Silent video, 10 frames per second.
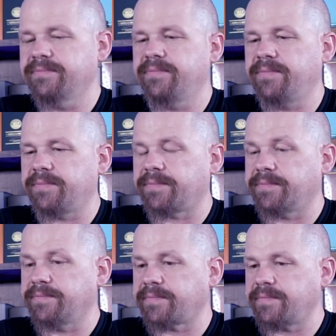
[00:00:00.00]

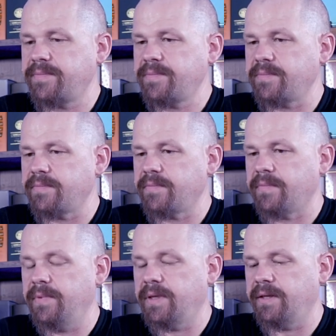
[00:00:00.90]

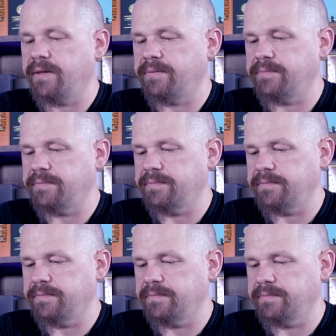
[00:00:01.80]

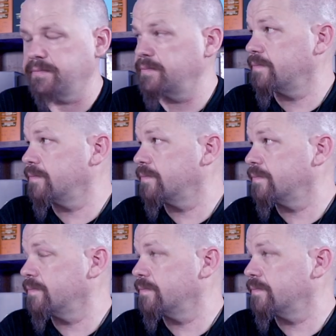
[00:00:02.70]
The person shown says nothing.